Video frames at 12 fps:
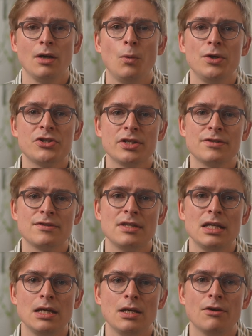which is
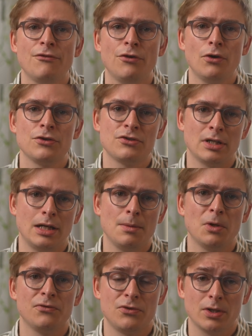the first
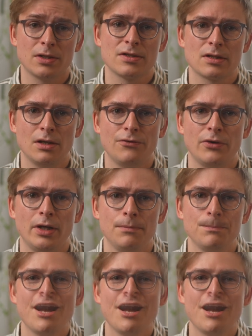type of drug discovery.